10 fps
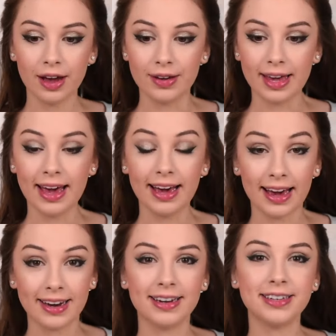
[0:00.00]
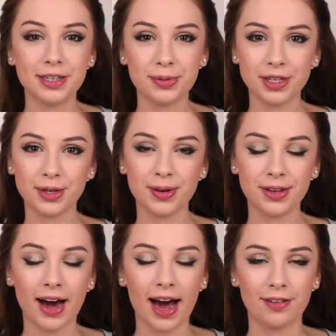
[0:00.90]
Okay, and this is what you want
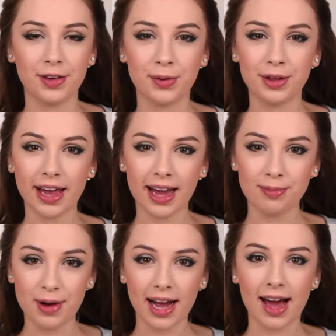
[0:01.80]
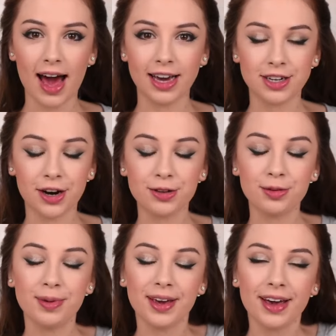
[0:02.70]
to have. You want that black eyeshadow
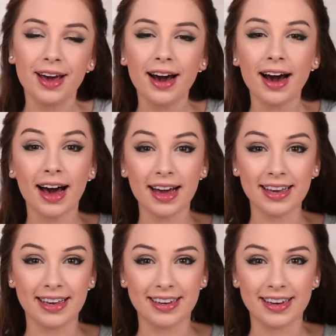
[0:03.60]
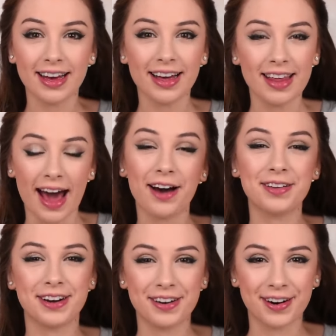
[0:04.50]
to be hugging the
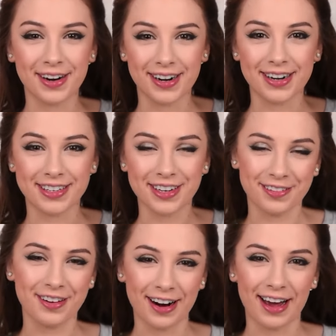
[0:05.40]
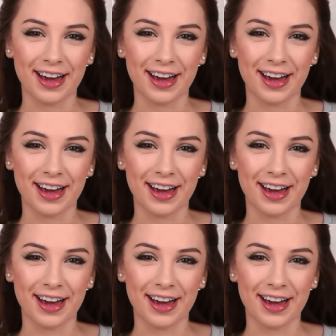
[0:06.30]
outer corners of your